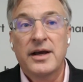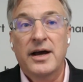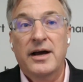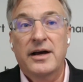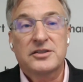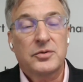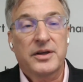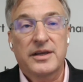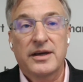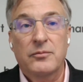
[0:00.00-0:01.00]
And so,
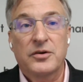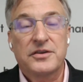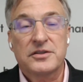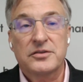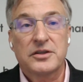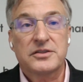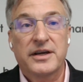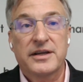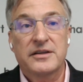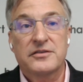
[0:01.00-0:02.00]
again, what this looks
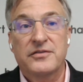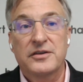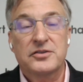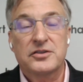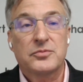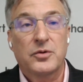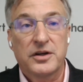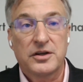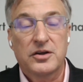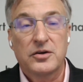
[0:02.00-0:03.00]
like is funds are just
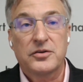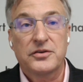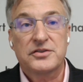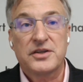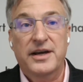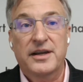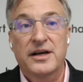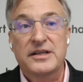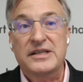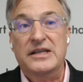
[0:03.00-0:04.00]
wanting to go to the
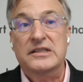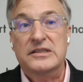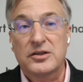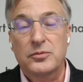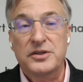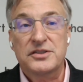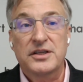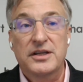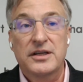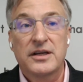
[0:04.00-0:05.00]
sidelines until we
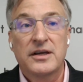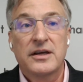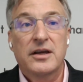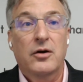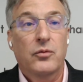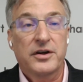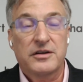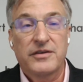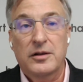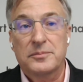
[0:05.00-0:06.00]
see, what
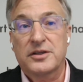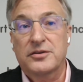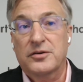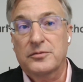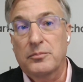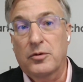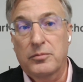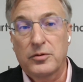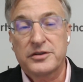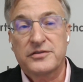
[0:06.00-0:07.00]
develops, either more
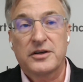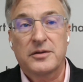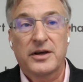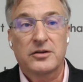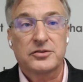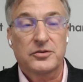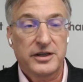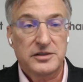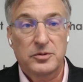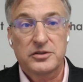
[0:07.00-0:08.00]
bullish fundamentals or
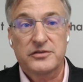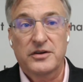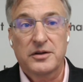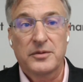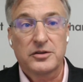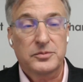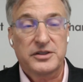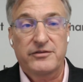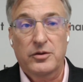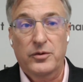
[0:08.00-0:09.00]
less bullish fundamentals,
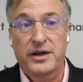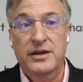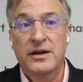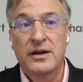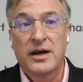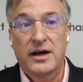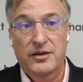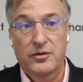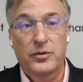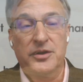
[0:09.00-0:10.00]
whichever the way
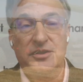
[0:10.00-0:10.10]
the wind